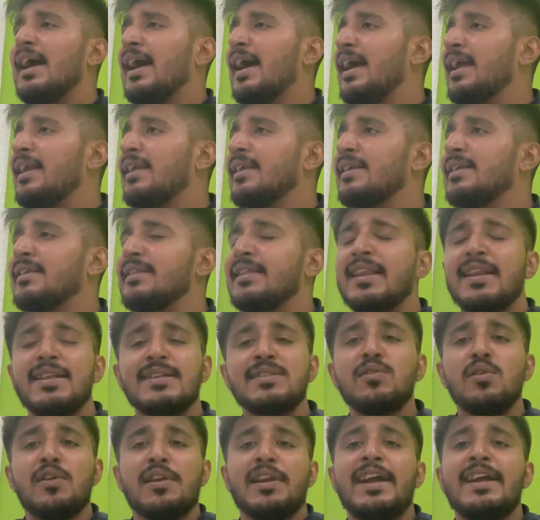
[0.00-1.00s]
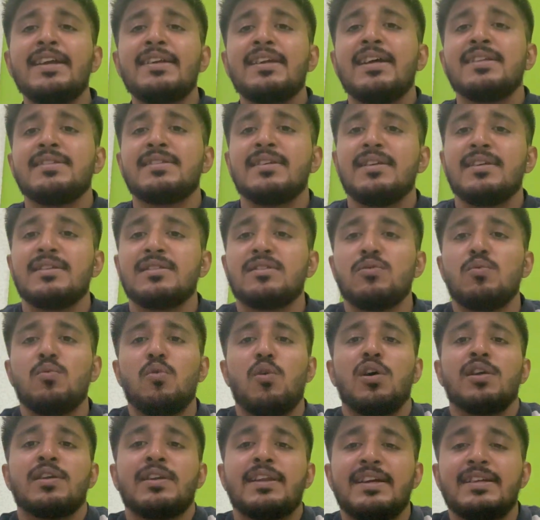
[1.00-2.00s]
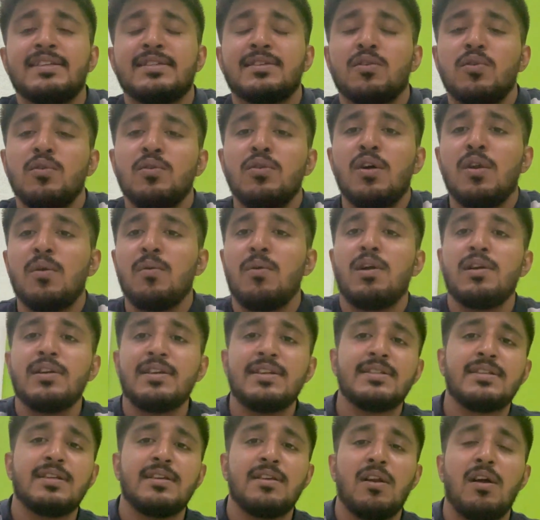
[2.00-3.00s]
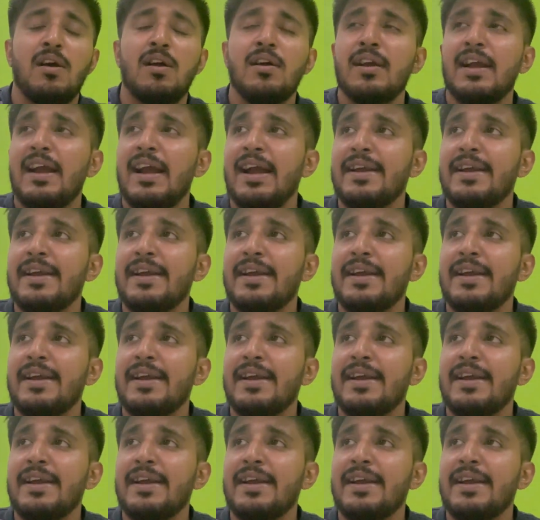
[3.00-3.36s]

And there is no right answer as to what is good or what is wrong.